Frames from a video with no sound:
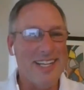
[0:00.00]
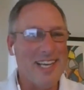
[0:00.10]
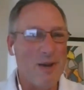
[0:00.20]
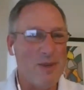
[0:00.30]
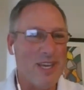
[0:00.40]

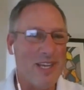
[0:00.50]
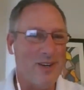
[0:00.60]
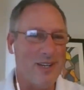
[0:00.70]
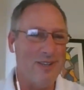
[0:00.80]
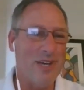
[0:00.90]
to help you
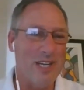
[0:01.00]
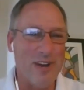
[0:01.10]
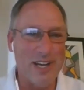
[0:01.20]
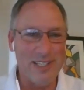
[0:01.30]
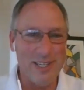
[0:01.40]
get your
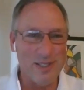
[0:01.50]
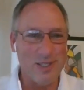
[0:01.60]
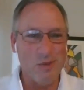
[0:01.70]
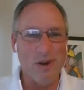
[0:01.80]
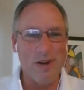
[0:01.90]
innovative
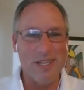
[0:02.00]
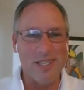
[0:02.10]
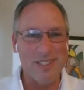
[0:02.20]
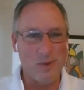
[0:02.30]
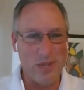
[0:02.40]
ideas to the
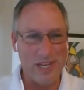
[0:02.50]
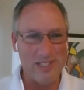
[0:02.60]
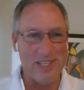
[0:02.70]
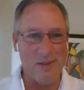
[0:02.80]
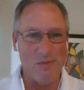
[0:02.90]
market. So
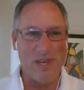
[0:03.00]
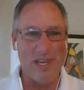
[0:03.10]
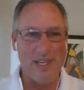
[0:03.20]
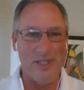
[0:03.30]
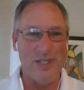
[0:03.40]
thanks again,
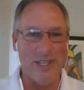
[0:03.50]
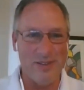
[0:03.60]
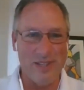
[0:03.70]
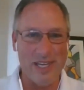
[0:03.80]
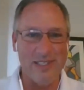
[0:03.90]
Paige,
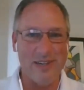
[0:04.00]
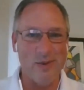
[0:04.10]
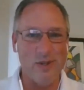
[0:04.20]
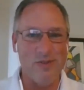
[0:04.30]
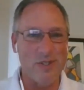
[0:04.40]
and
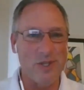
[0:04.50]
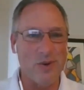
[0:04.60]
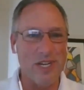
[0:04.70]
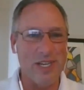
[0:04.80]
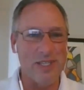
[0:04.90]
thanks everyone for
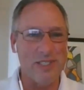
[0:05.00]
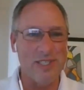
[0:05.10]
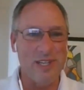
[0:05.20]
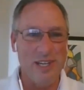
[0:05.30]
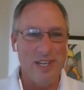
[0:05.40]
joining
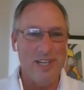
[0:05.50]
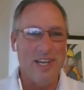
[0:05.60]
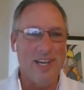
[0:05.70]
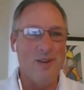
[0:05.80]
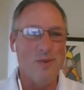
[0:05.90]
us.
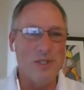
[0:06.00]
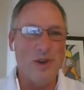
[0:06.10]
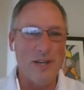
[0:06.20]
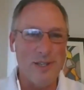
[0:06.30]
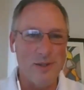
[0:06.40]
And
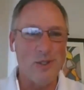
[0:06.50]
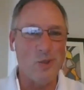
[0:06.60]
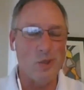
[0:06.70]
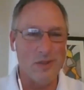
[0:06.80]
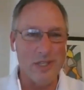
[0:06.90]
we'll talk to
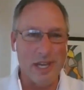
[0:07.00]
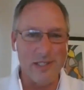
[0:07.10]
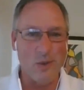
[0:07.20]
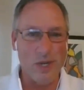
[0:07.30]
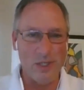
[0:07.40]
you soon on the
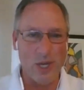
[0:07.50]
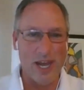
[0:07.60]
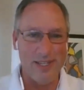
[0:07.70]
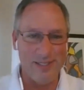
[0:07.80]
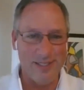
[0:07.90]
next quick
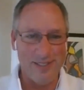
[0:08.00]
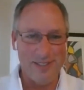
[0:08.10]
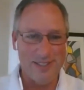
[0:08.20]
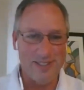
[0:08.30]
chat.